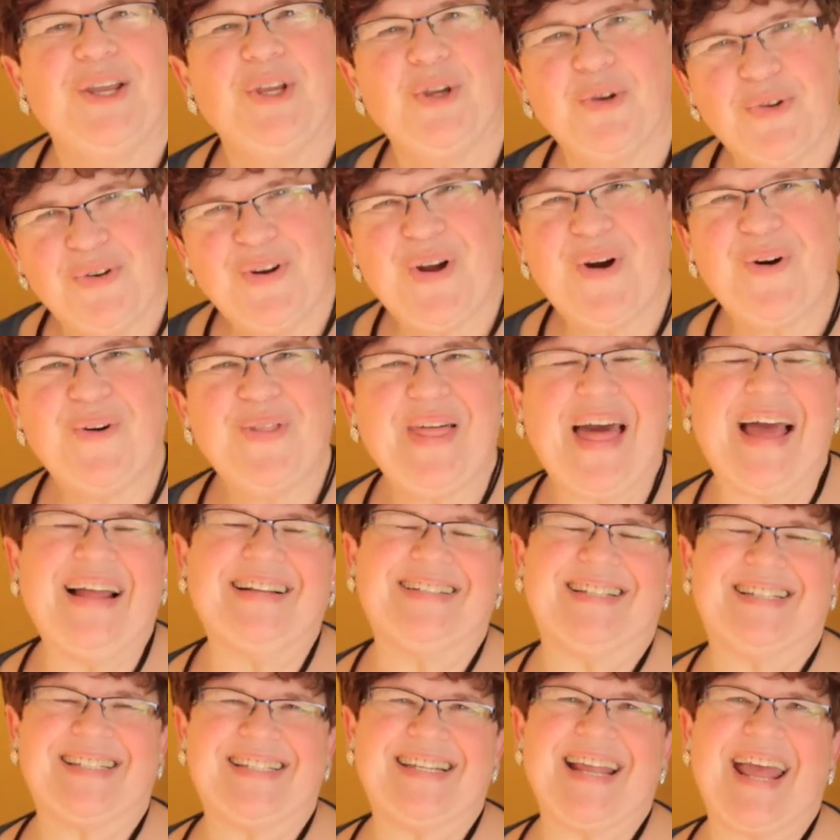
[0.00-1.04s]
You know
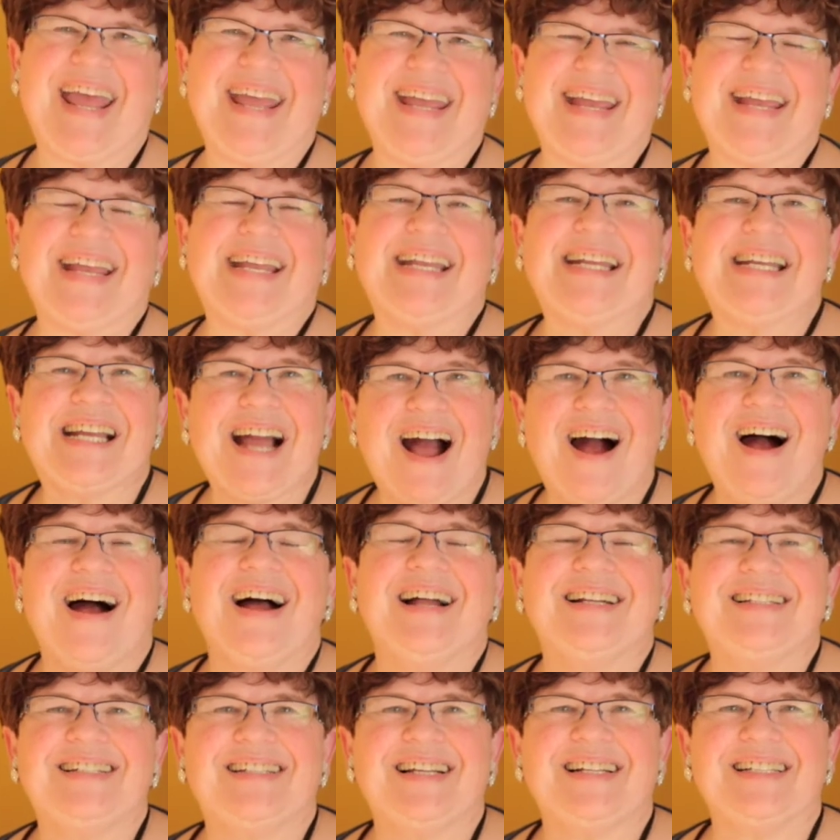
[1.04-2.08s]
that saying,
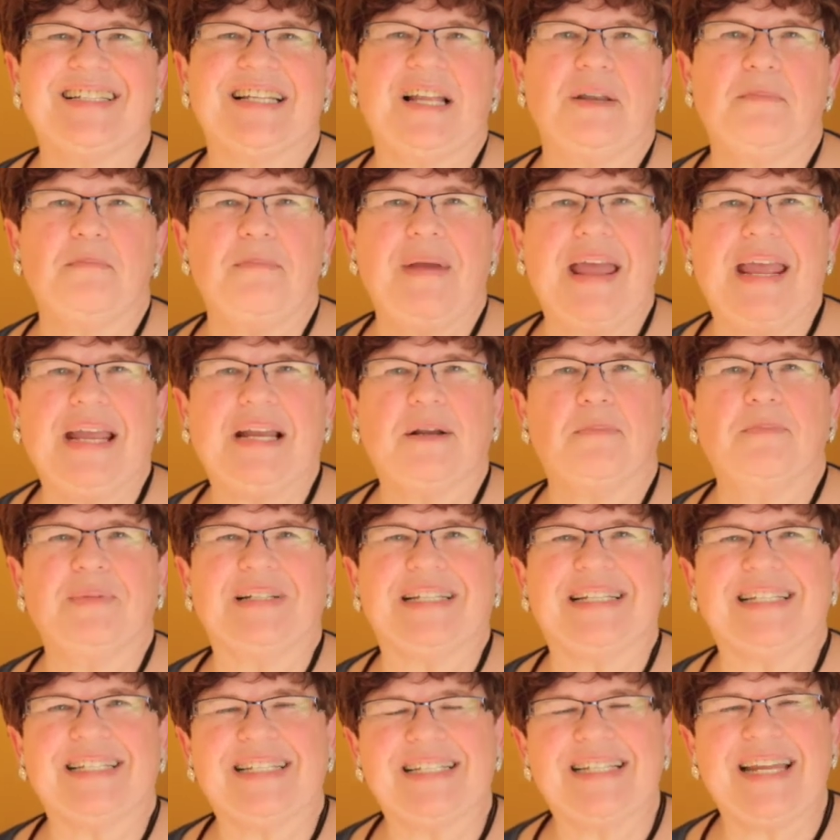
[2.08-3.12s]
God doesn't make
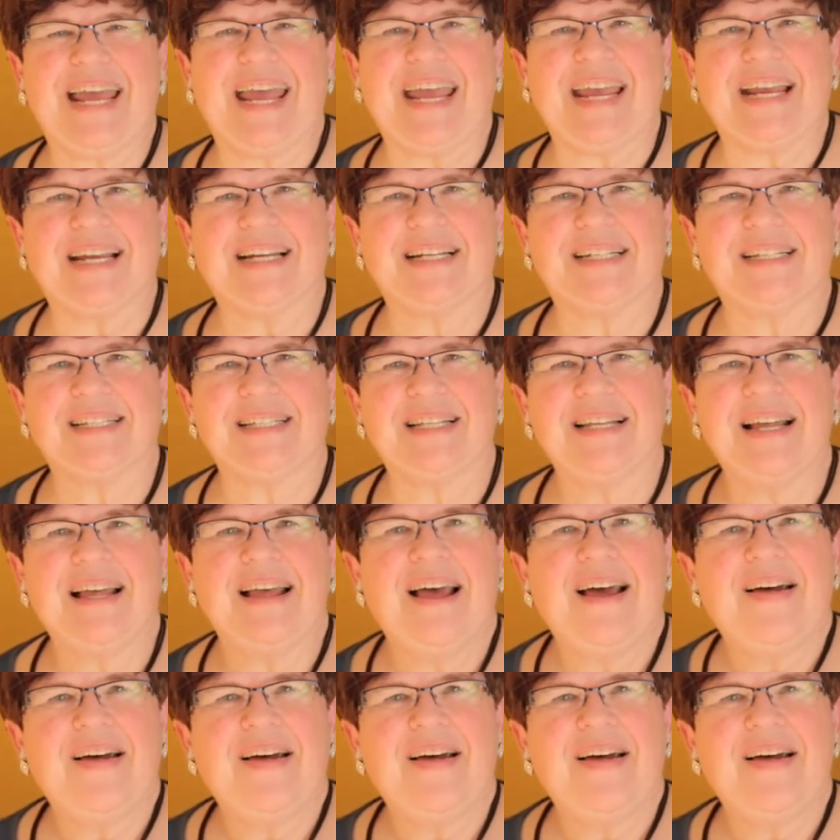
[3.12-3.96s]
mistakes?